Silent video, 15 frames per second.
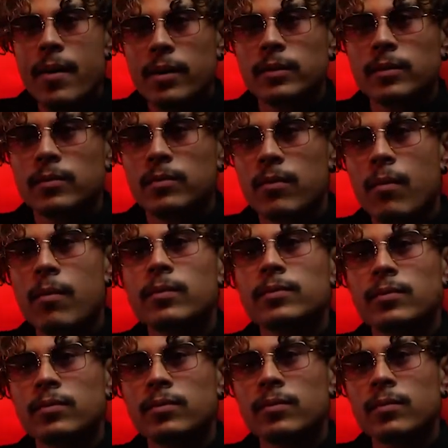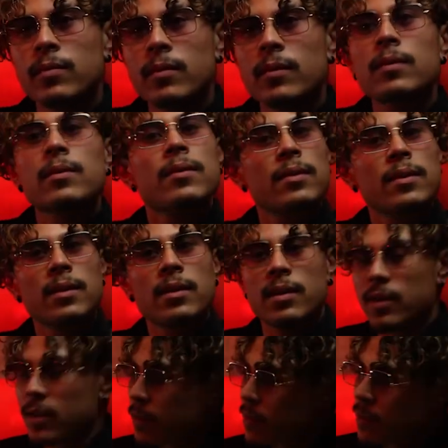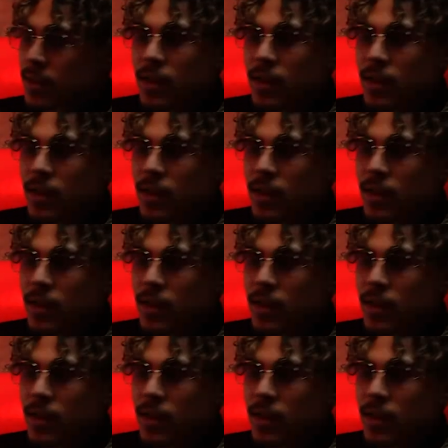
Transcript: Which is great. Because you know